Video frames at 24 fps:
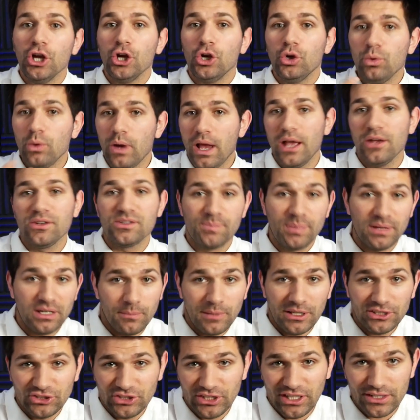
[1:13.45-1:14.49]
who has been on
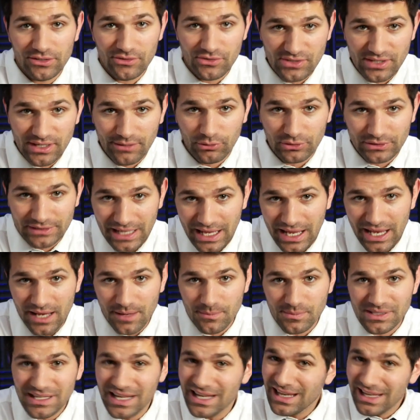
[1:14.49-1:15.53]
my channel several
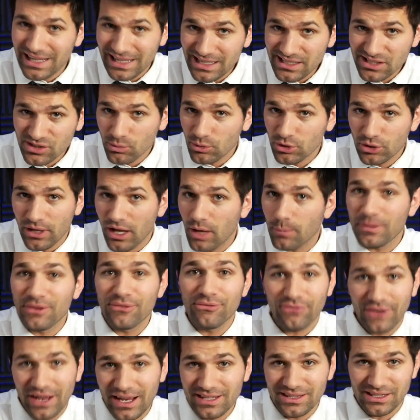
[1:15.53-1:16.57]
times, he's the one who helped me
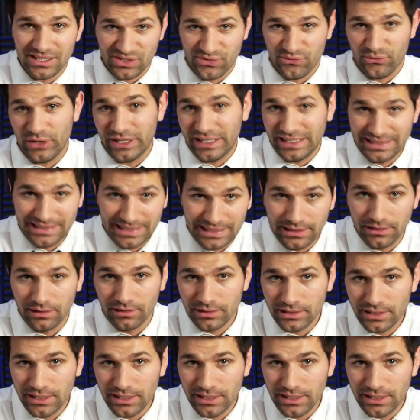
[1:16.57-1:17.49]
find this freaking deal.